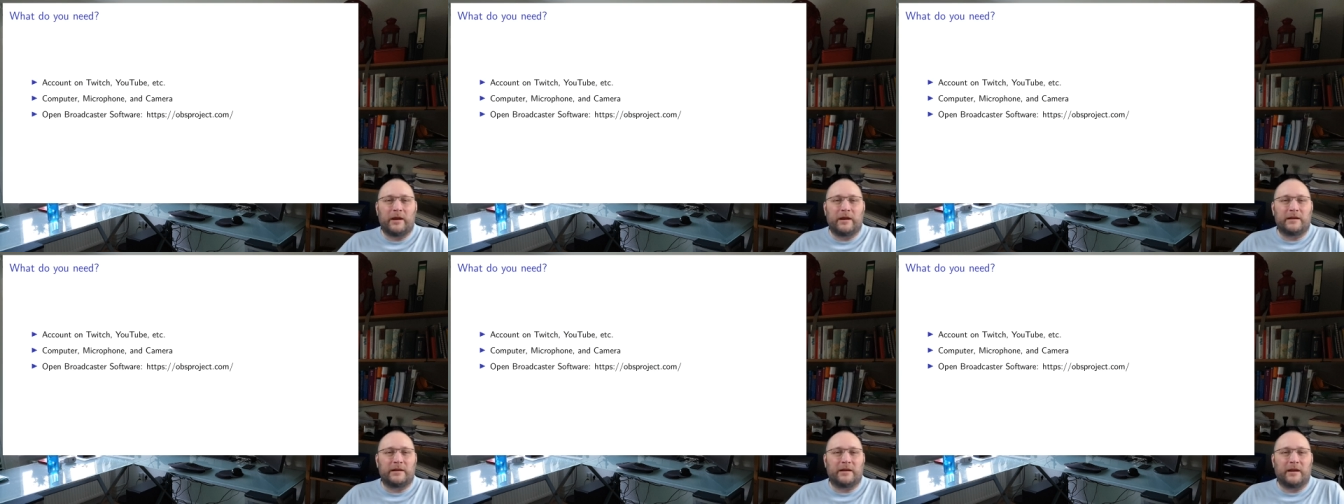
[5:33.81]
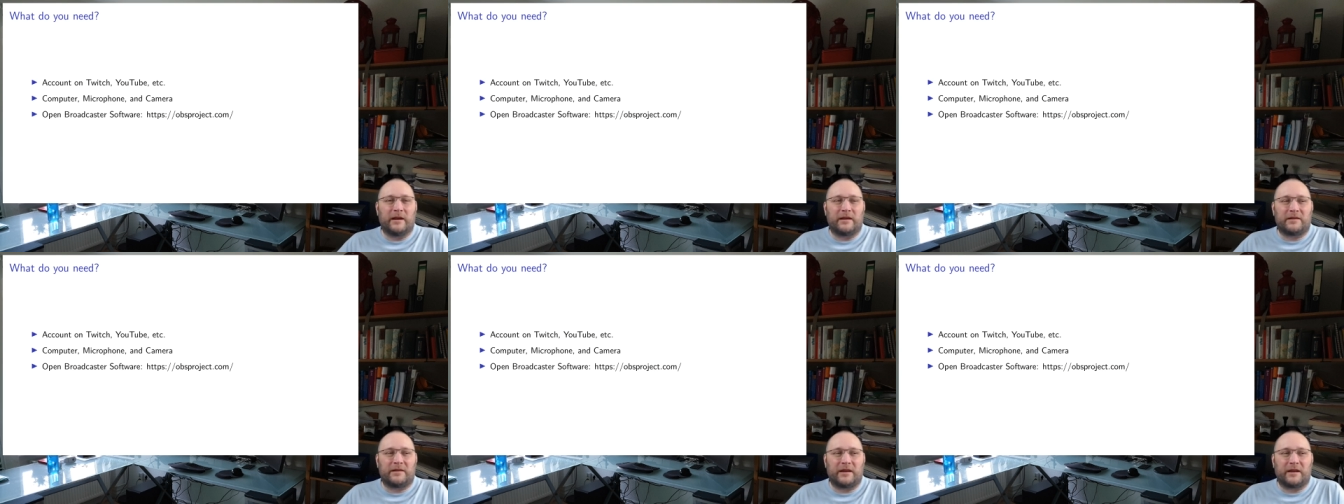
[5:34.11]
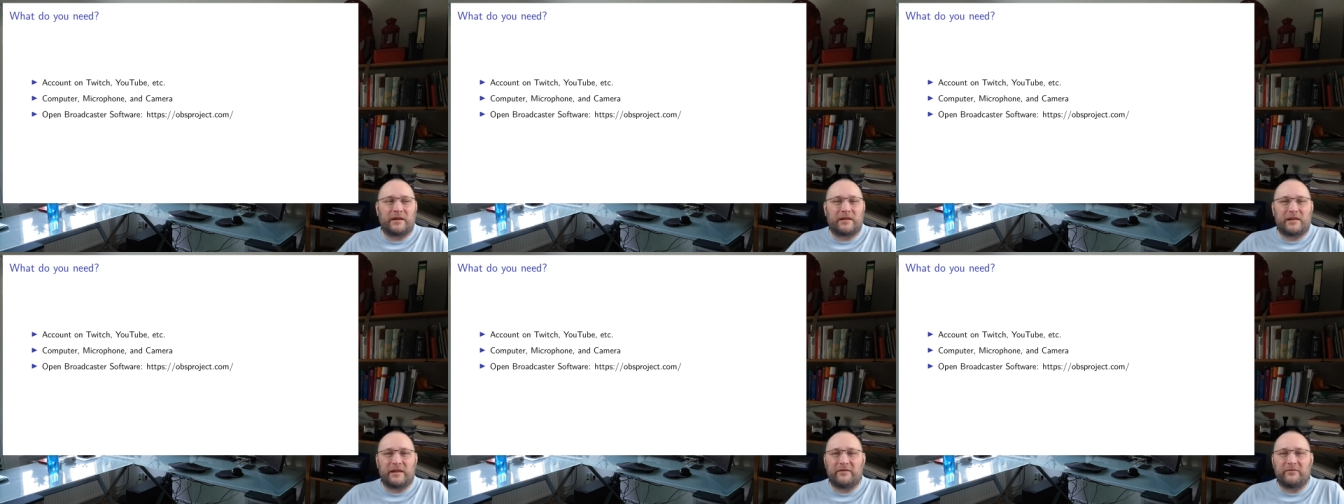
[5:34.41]
and I
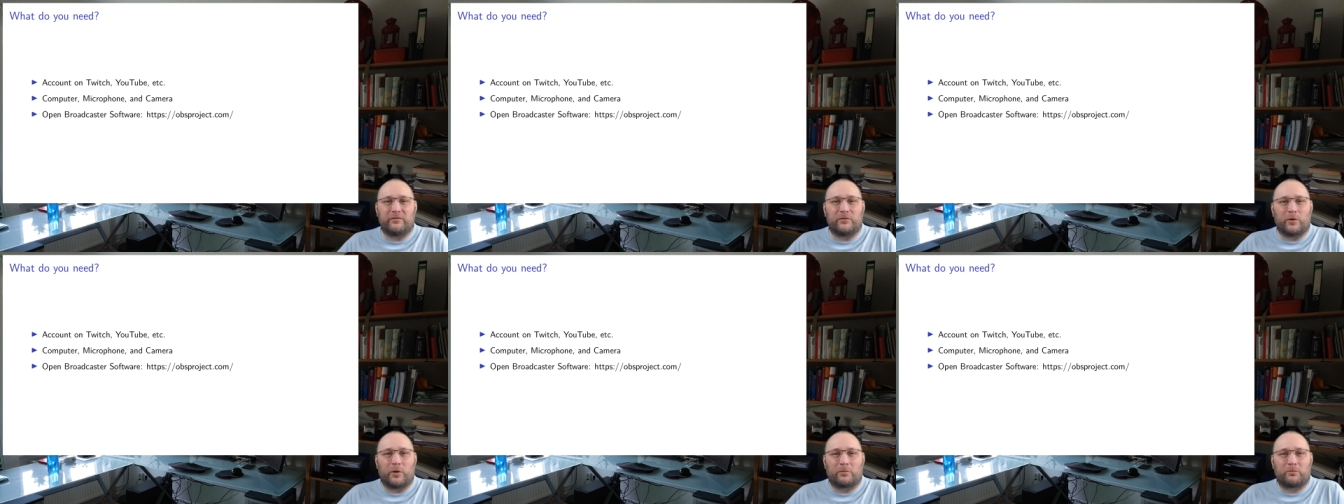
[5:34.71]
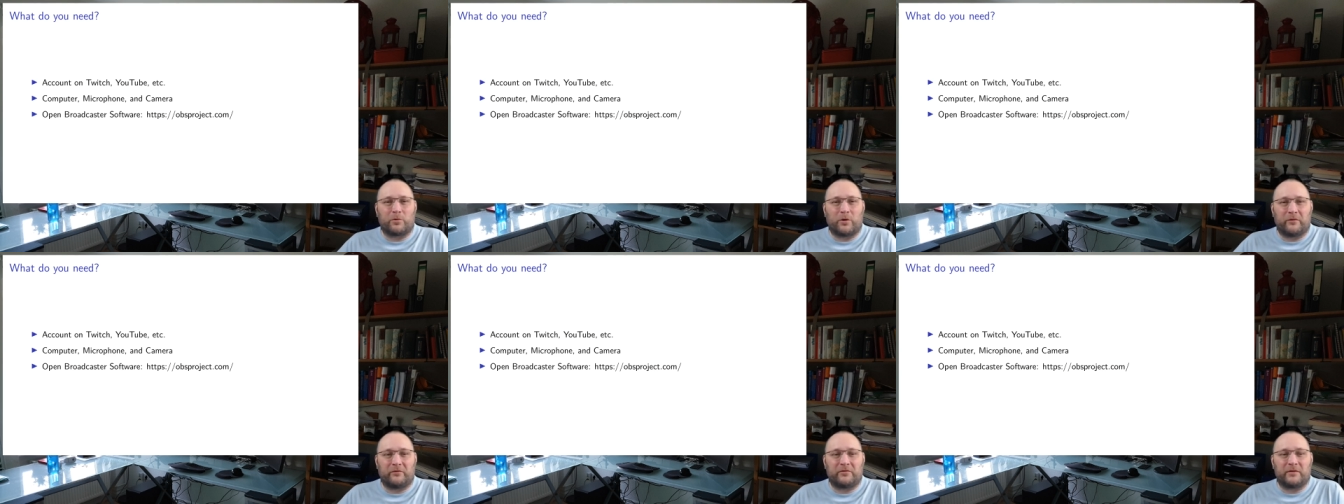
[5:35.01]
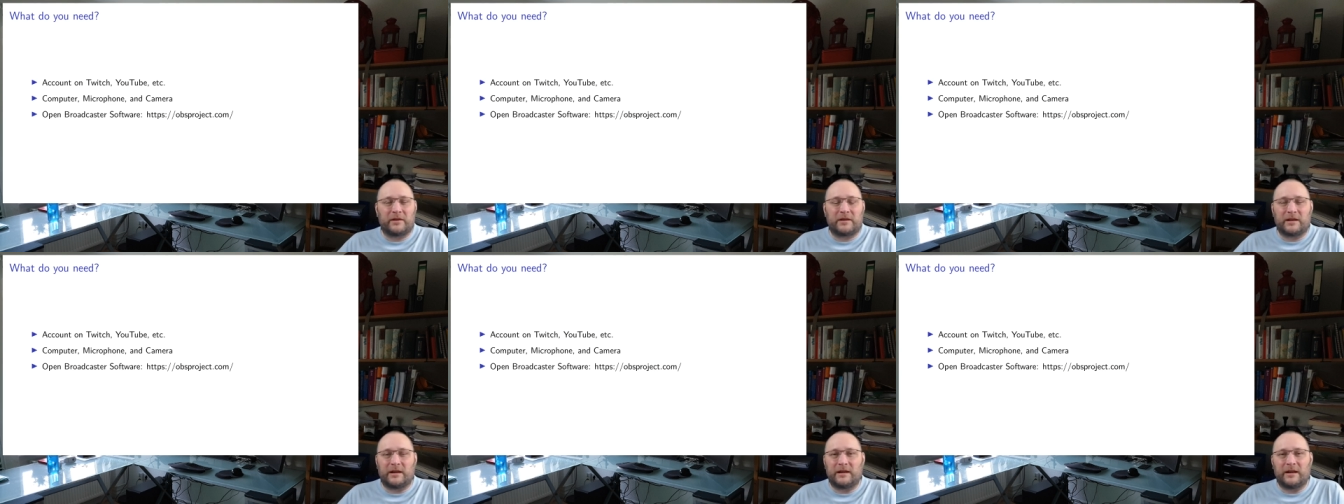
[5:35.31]
think it's even
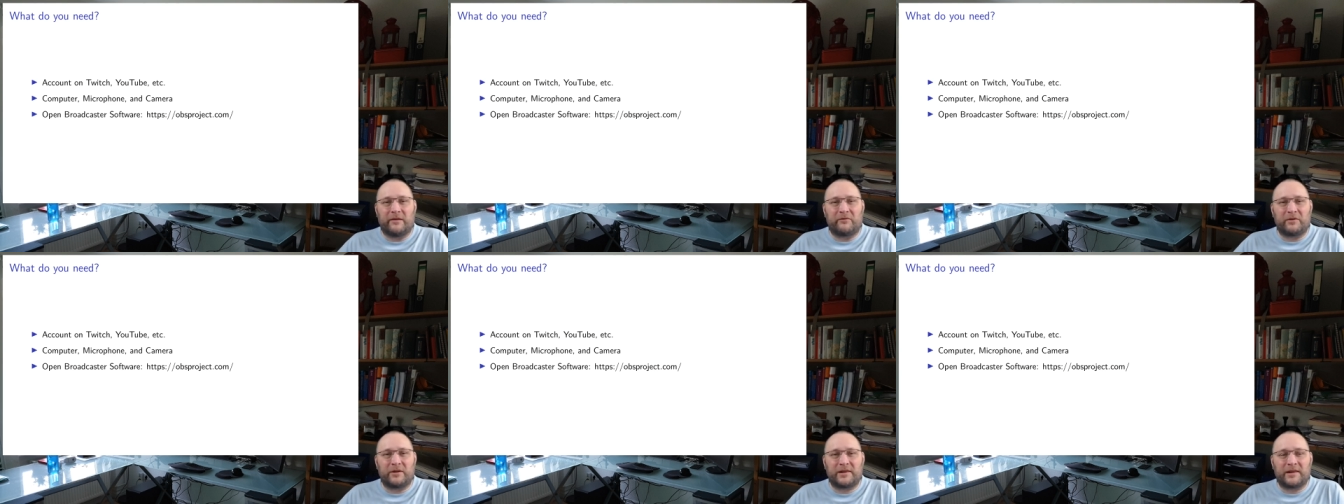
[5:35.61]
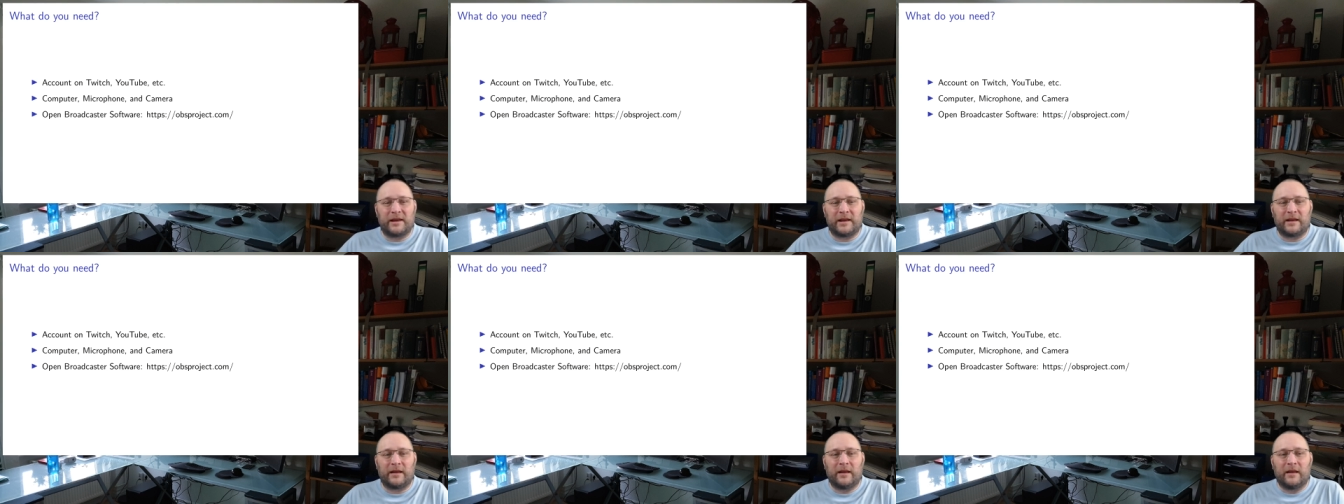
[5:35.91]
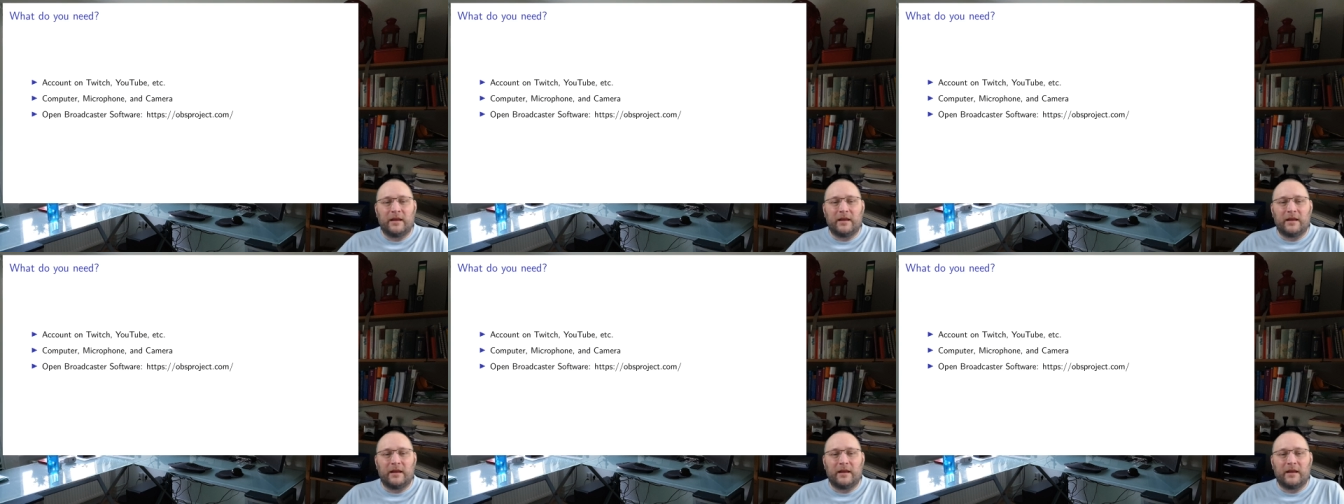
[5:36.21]
non-profit and everything.